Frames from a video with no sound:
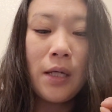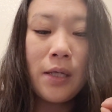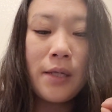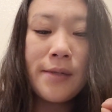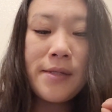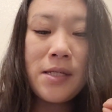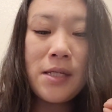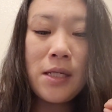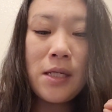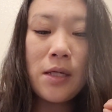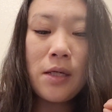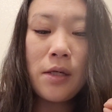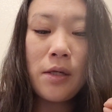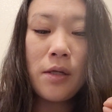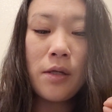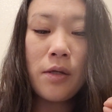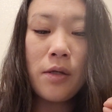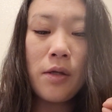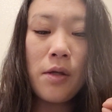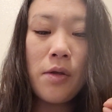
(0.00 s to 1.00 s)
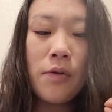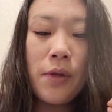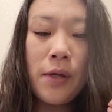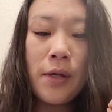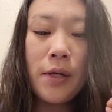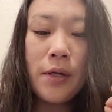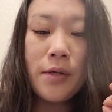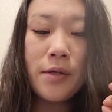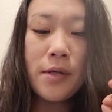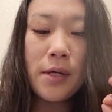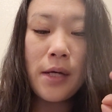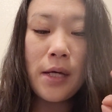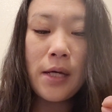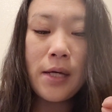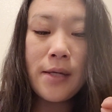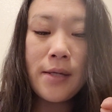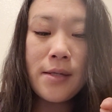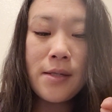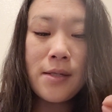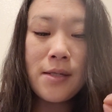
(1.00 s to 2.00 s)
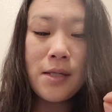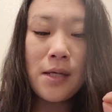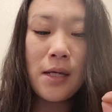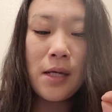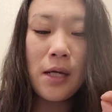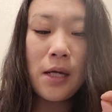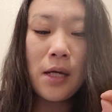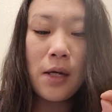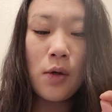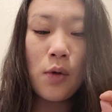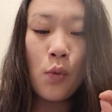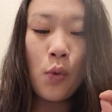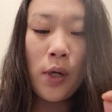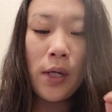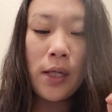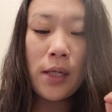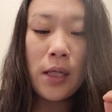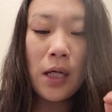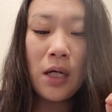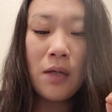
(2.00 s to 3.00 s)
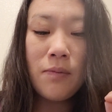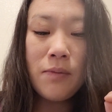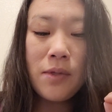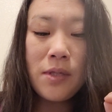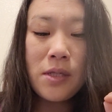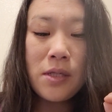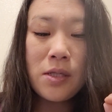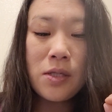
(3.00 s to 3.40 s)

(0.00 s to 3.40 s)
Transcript: You see, there is, when it comes